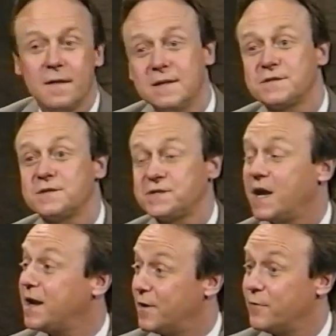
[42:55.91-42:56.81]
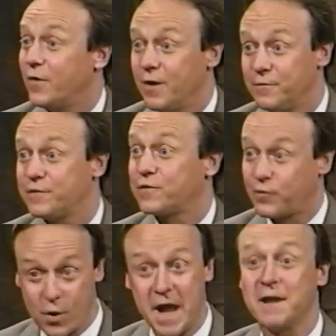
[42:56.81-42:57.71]
That's a sign of
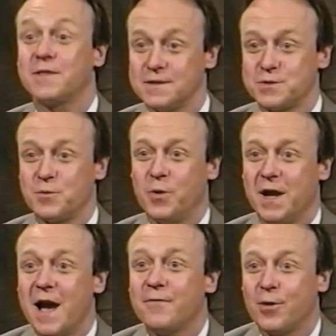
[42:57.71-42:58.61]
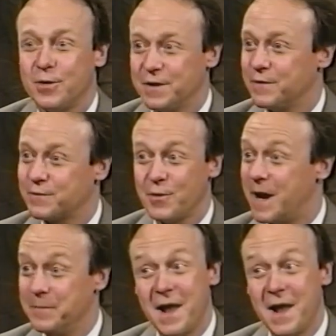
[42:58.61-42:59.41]
strength, is the way I've heard it described,